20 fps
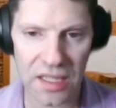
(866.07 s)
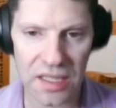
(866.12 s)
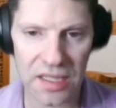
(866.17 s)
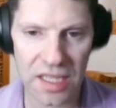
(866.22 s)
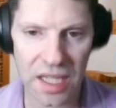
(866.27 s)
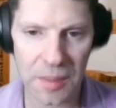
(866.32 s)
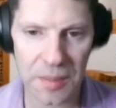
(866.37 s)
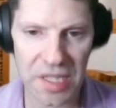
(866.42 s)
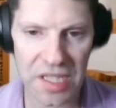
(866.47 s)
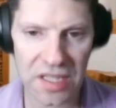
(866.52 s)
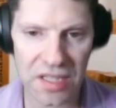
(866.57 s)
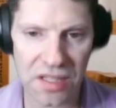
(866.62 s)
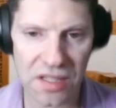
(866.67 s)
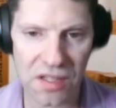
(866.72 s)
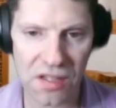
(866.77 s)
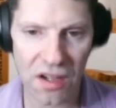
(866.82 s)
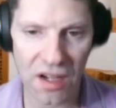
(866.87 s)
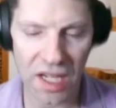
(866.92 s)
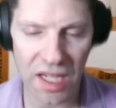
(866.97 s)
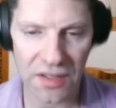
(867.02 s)
Dummy does
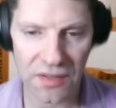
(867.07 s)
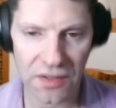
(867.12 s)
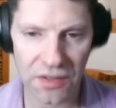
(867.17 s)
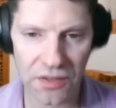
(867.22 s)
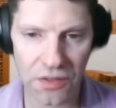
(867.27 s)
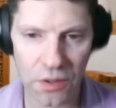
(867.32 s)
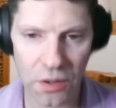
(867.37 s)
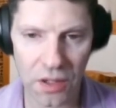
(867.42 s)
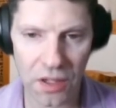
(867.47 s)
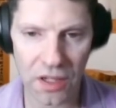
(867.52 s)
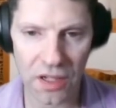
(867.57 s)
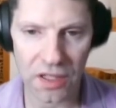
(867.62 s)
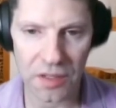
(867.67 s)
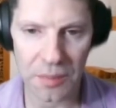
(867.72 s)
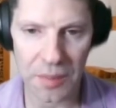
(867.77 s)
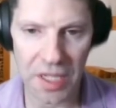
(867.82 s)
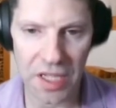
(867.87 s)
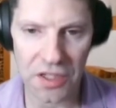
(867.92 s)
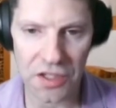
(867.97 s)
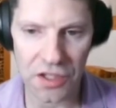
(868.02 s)
not have a 4-card
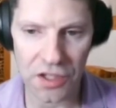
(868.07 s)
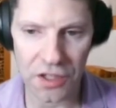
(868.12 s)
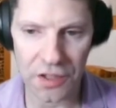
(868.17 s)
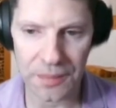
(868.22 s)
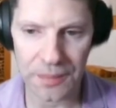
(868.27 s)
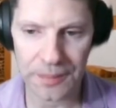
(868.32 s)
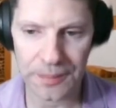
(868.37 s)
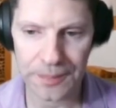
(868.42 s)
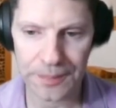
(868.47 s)
major.